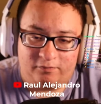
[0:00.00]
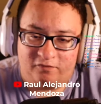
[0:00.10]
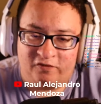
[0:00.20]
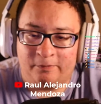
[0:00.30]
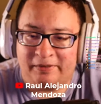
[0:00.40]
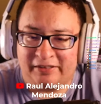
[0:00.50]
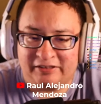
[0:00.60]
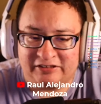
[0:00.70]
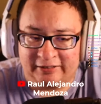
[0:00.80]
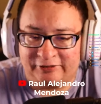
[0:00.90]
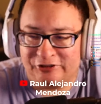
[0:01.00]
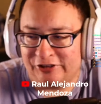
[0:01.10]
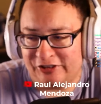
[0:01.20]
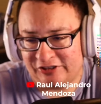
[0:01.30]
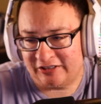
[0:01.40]
filming inside
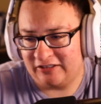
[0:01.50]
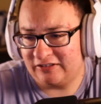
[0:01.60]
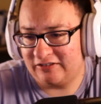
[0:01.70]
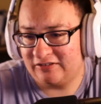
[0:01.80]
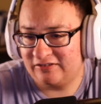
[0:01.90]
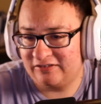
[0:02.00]
Cinecittà.